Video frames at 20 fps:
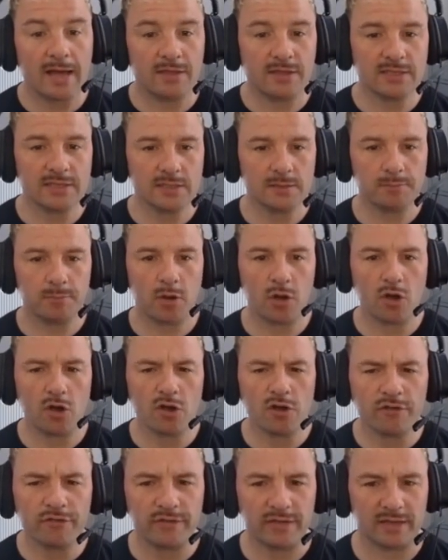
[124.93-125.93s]
This is
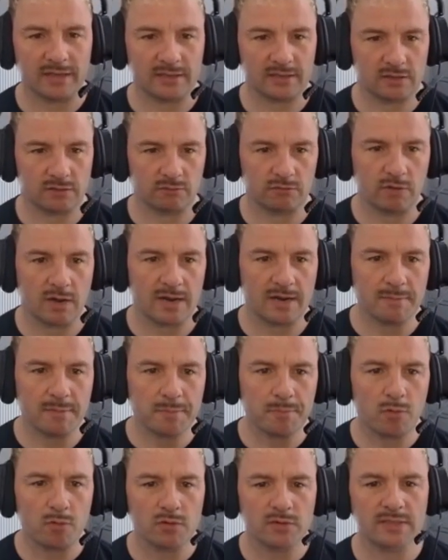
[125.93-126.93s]
perfect. Right, let
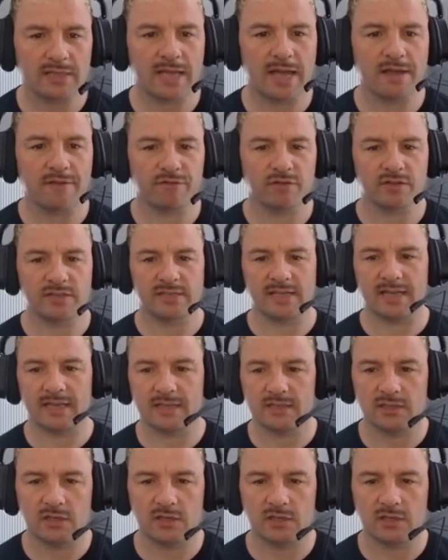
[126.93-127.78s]
me pause the game for a sec.